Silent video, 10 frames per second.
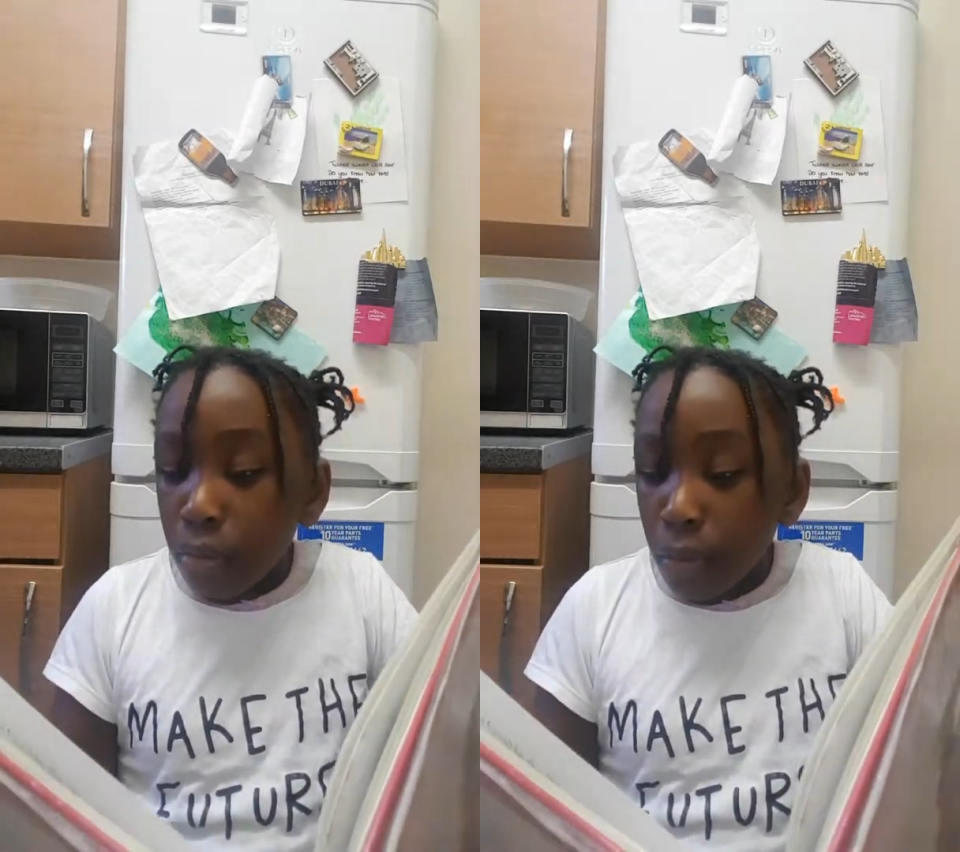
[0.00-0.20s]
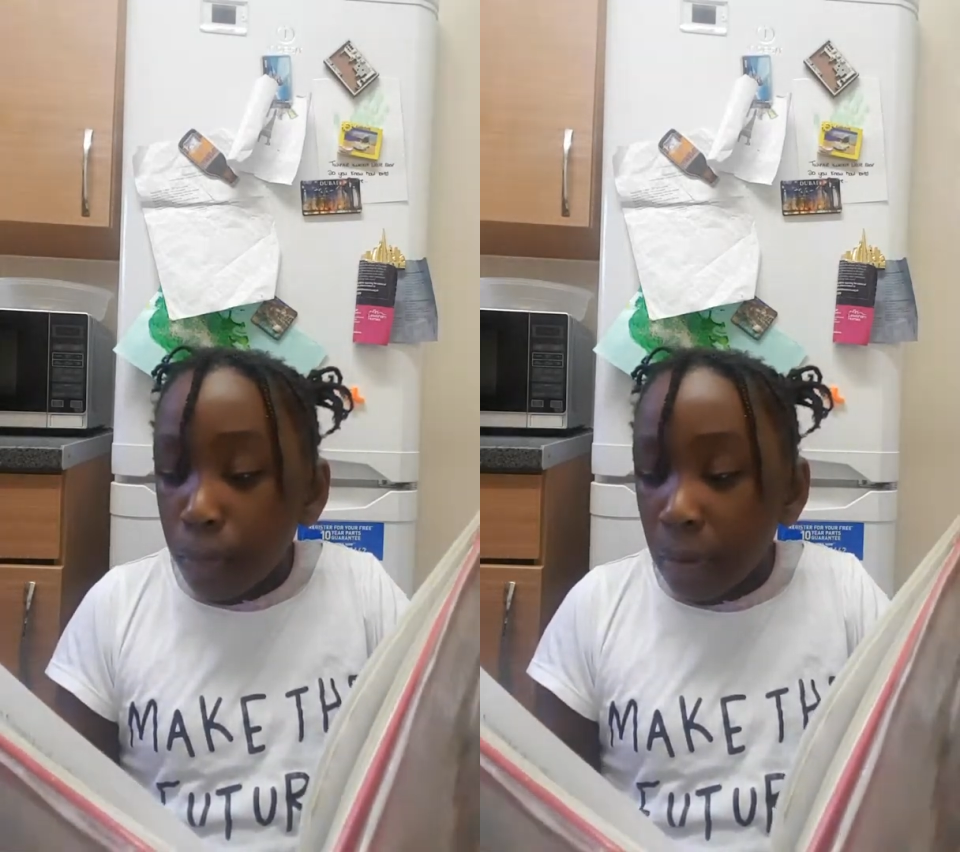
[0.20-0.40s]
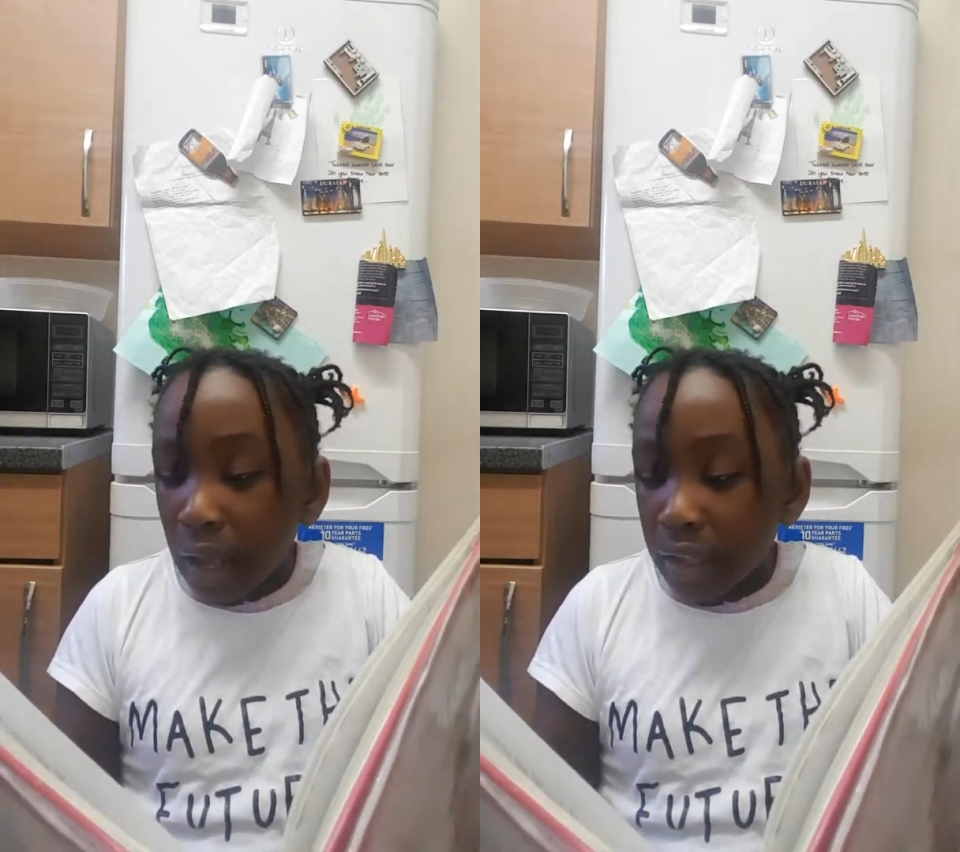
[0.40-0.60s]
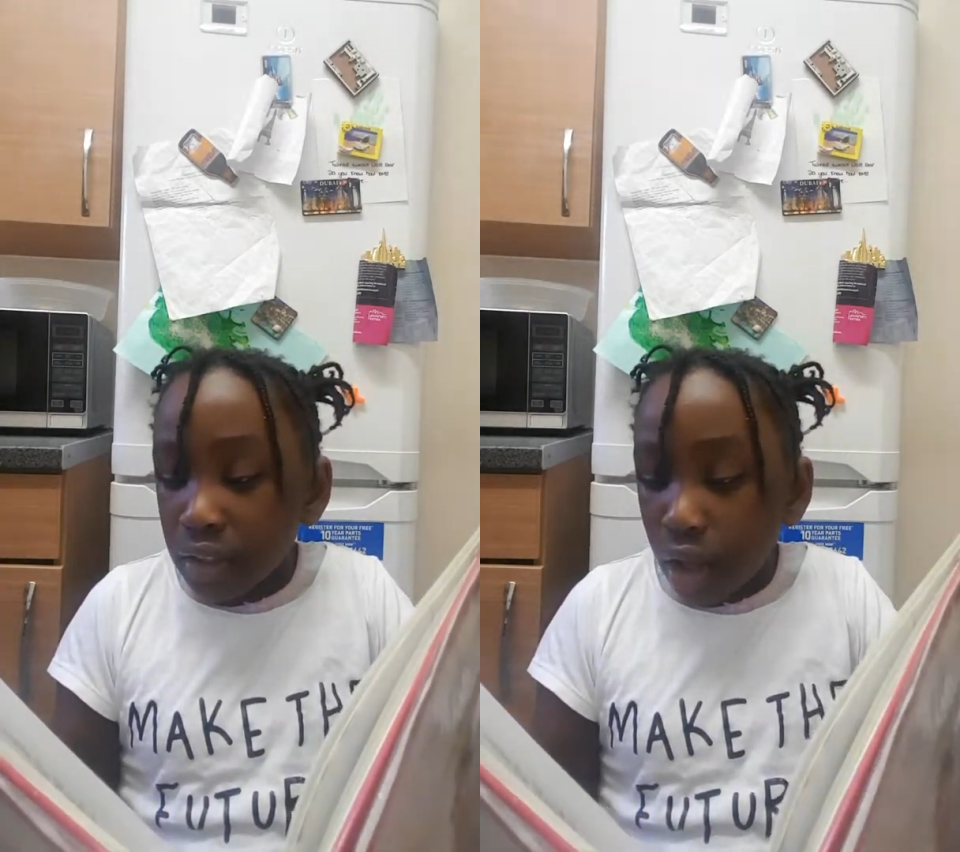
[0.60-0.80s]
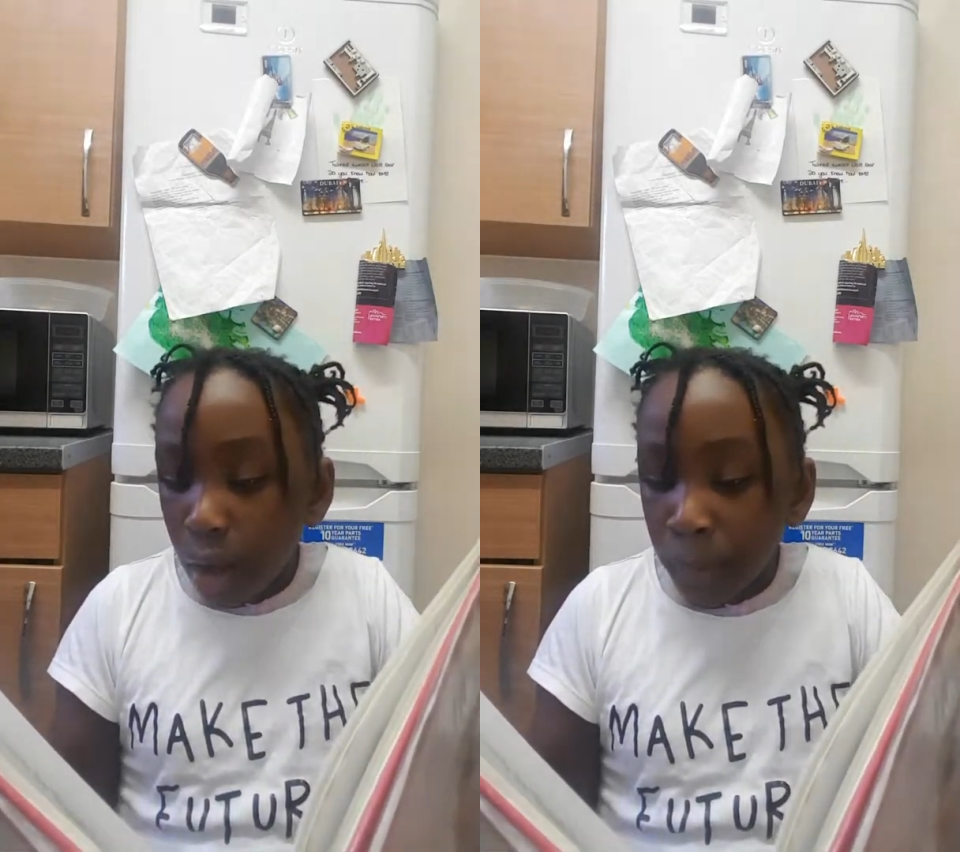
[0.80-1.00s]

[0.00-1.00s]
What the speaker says: replied the